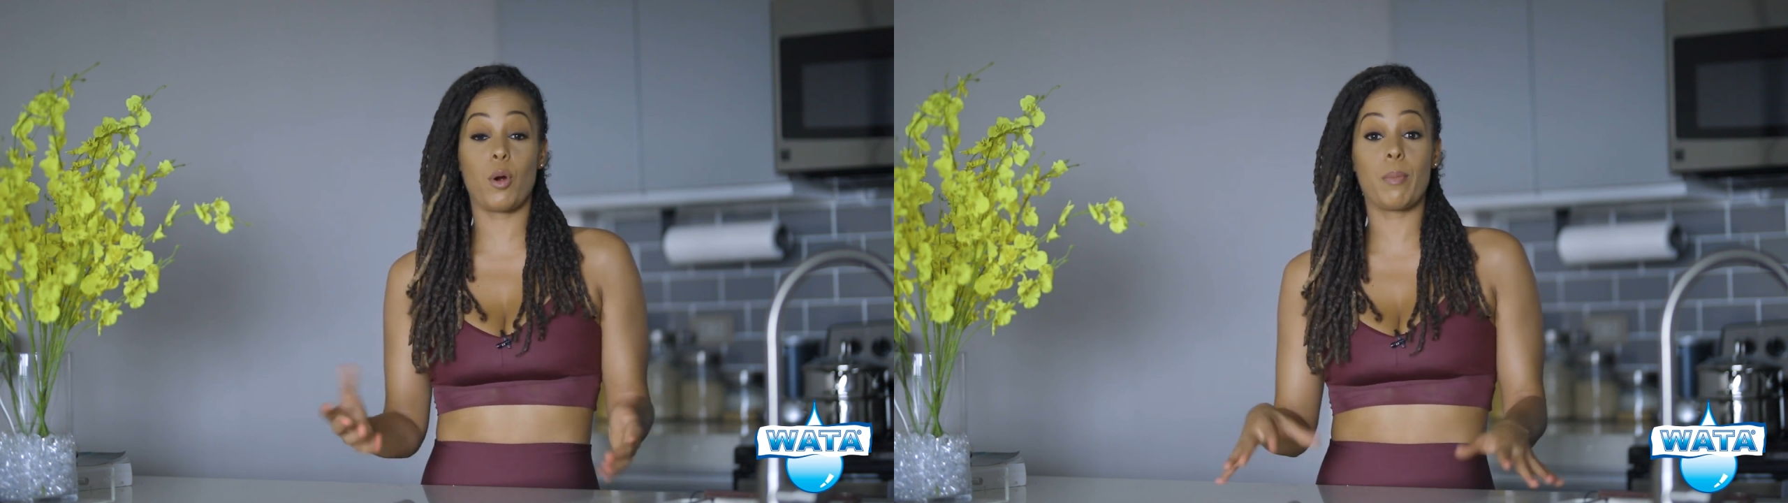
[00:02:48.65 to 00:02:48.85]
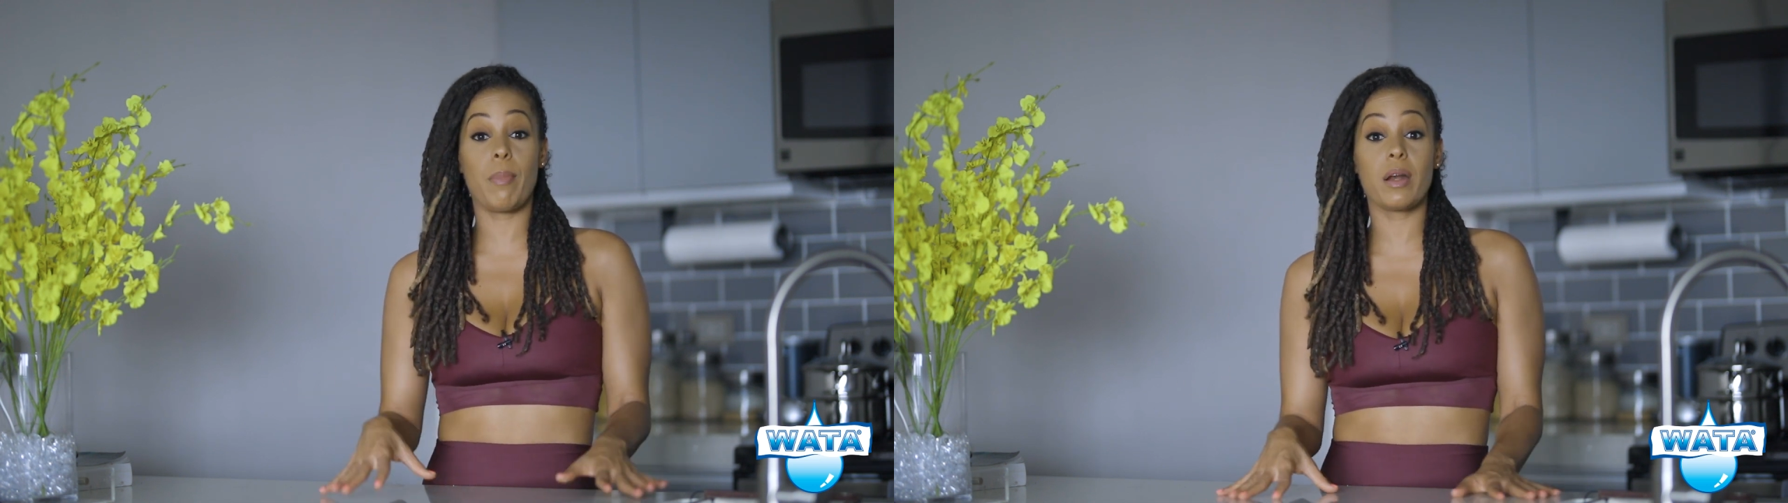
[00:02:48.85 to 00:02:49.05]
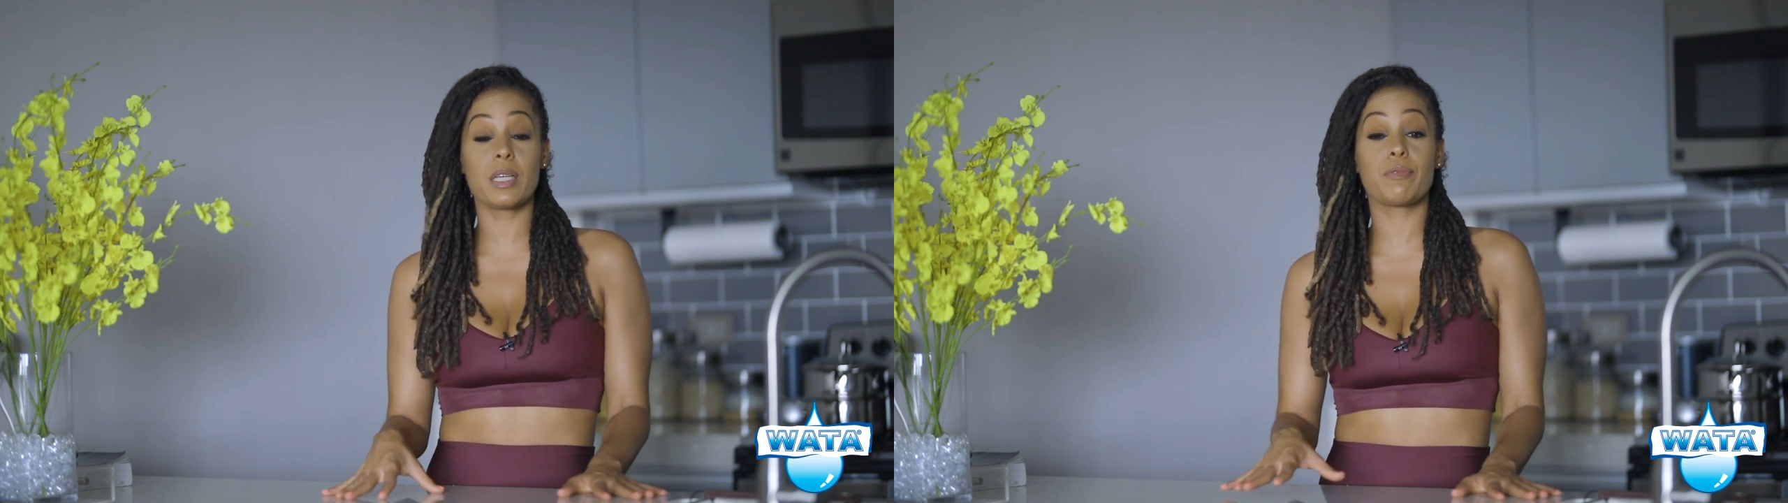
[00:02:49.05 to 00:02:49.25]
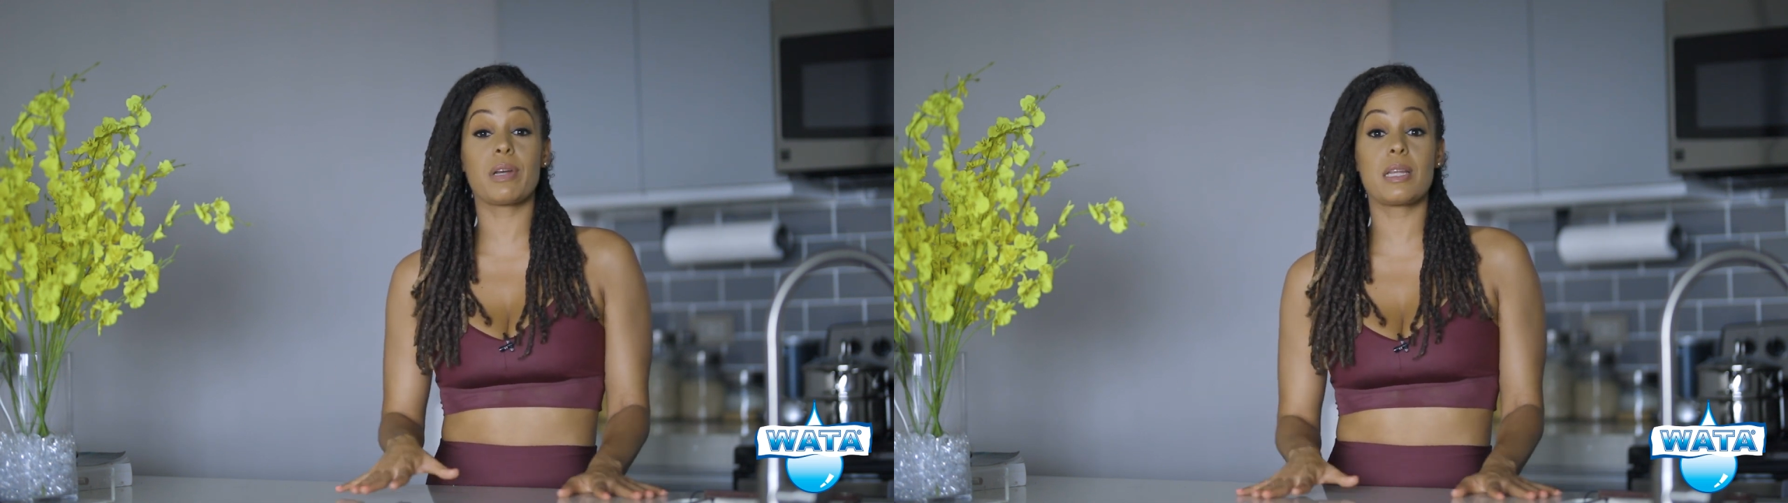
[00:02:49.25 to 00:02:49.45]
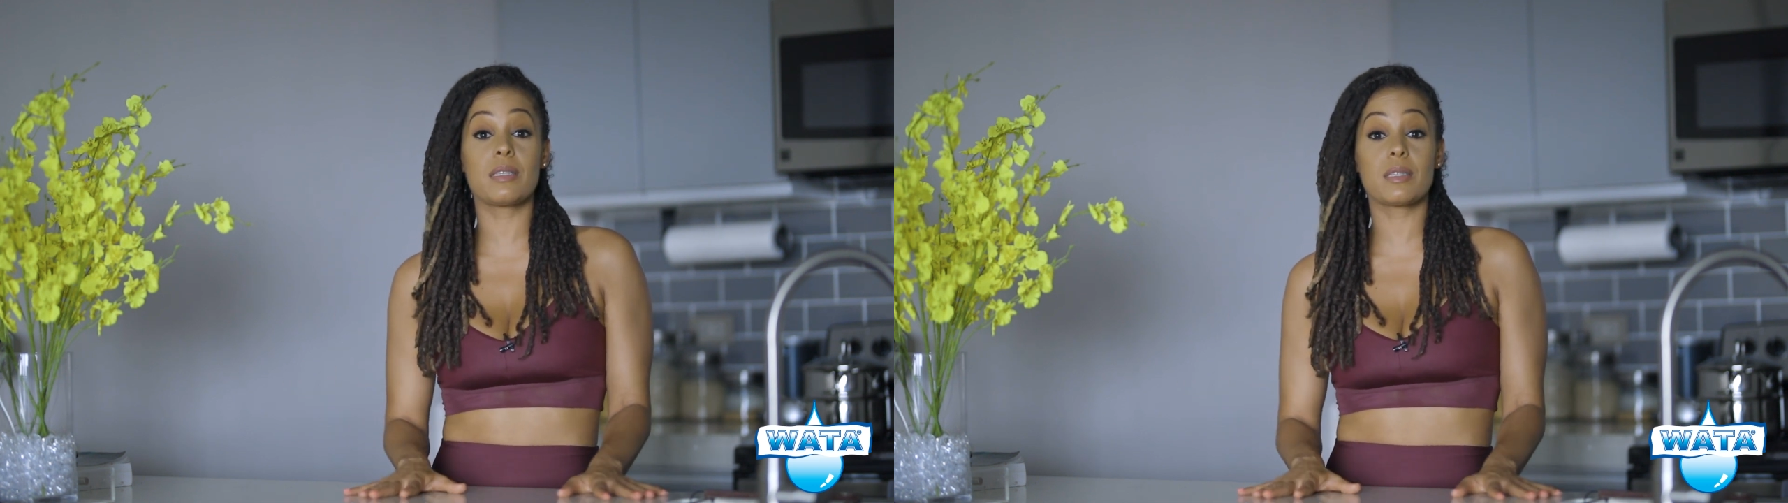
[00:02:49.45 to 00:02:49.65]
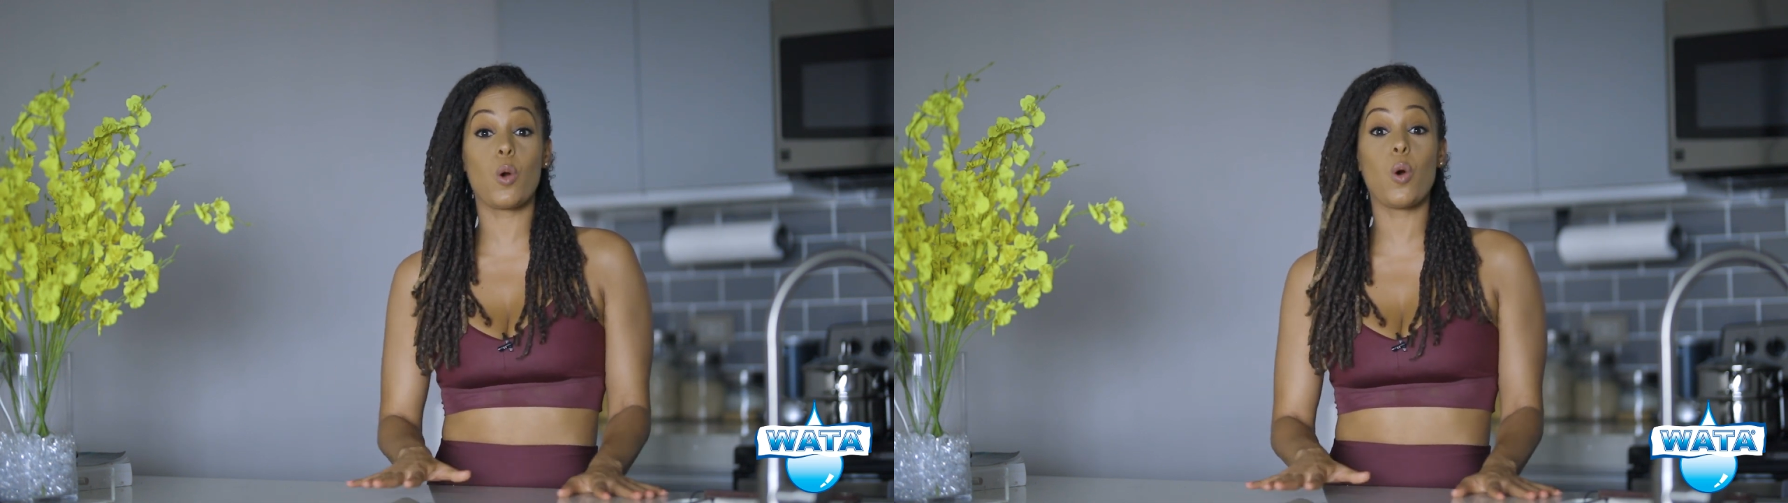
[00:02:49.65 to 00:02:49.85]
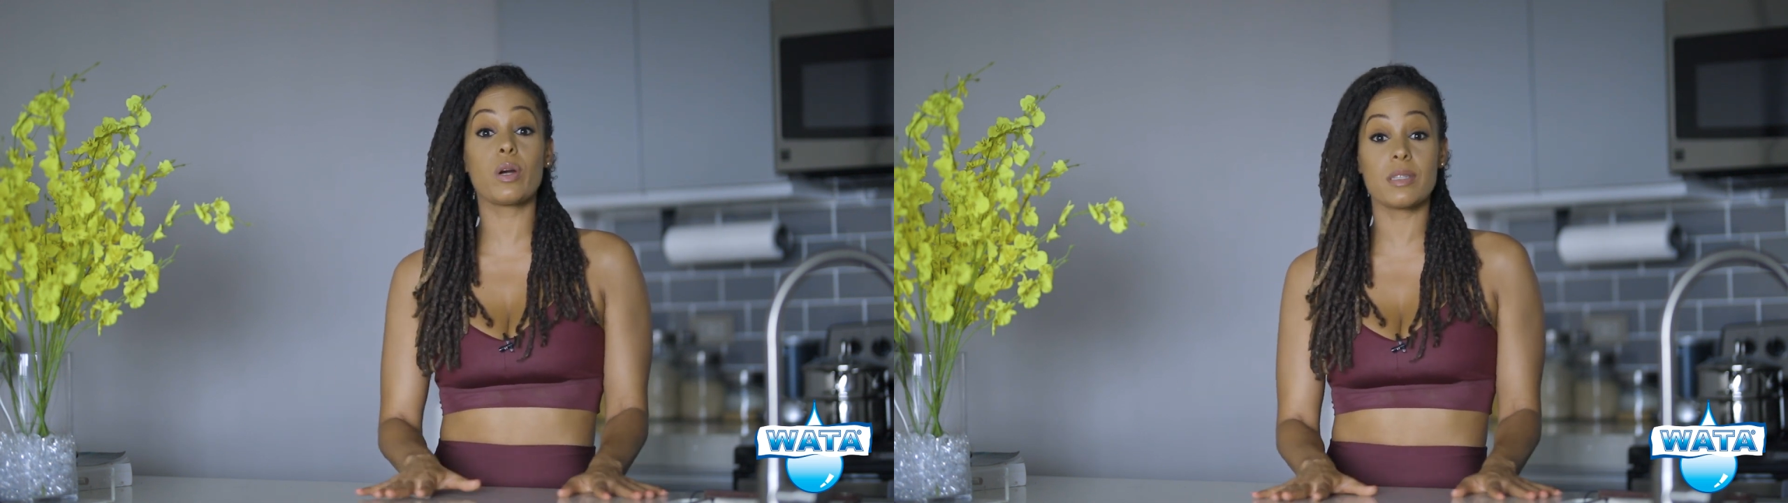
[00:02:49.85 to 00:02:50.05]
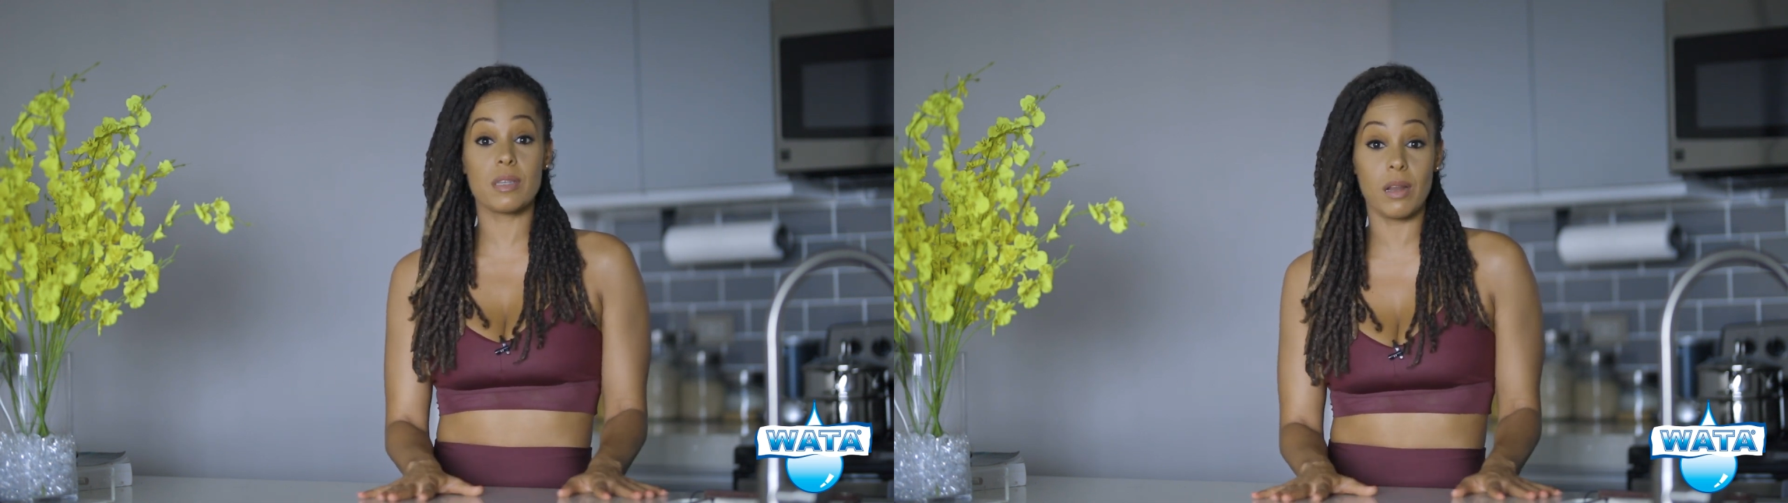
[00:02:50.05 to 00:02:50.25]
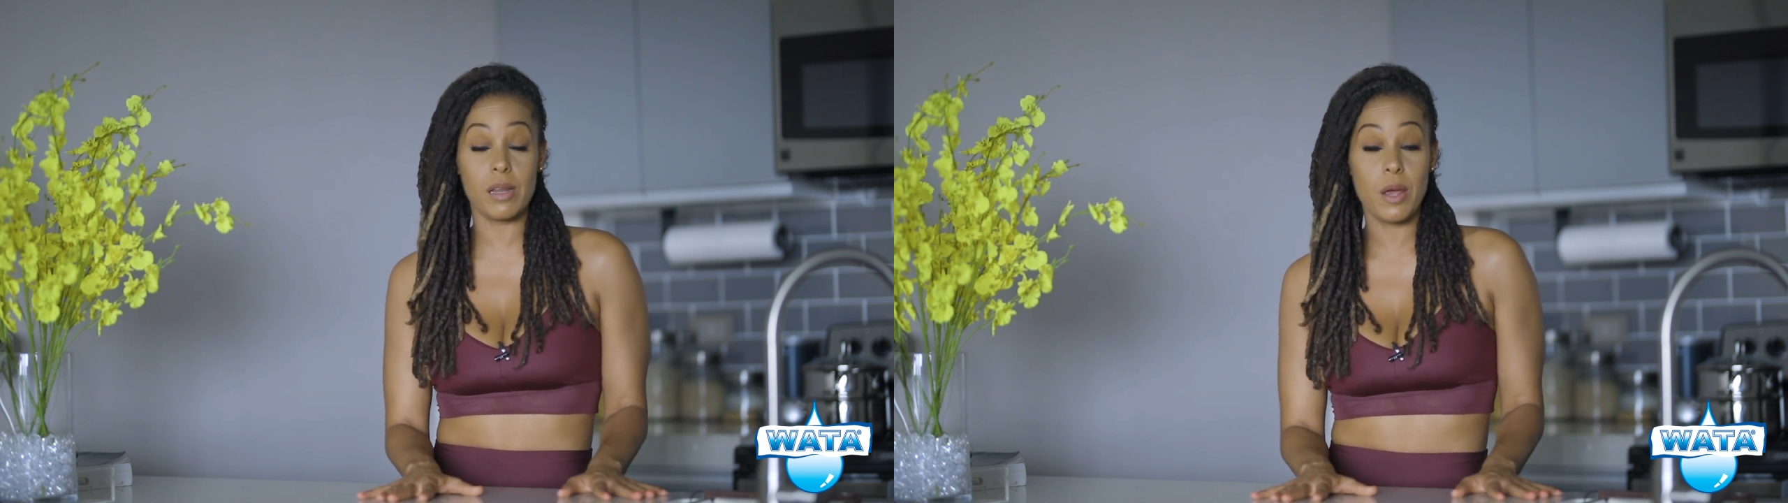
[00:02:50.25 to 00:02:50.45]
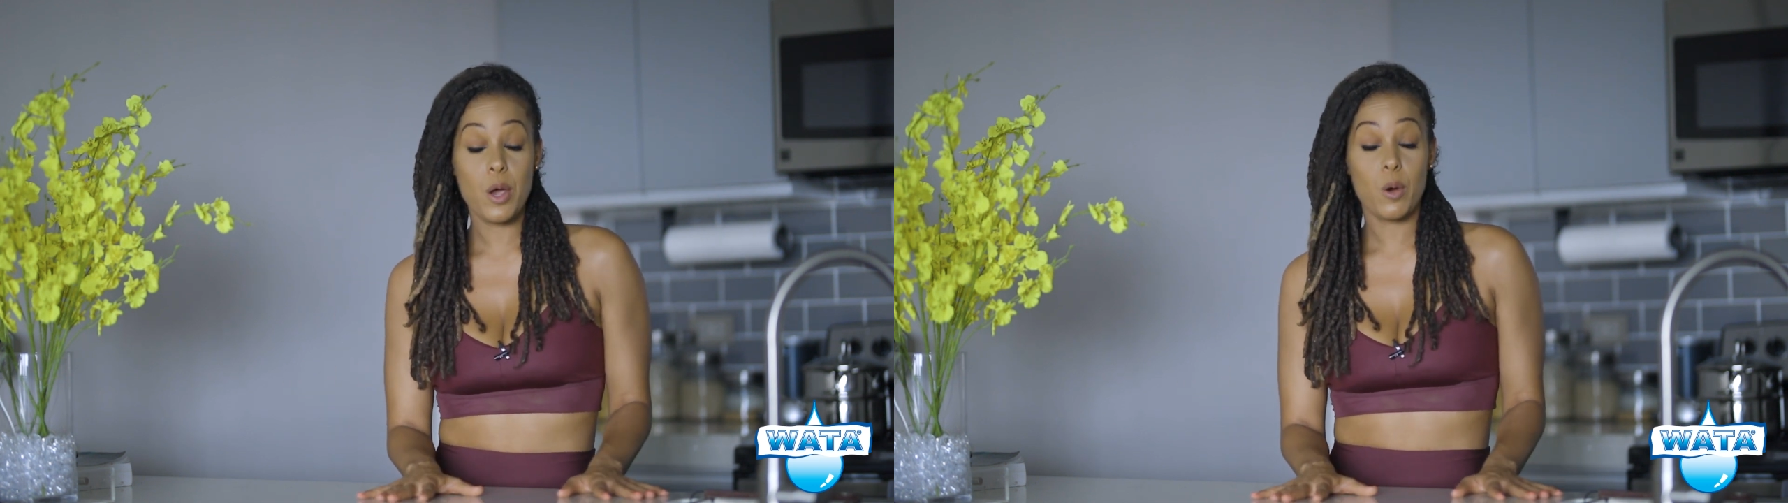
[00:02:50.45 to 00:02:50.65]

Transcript: Our bodies release cortisol,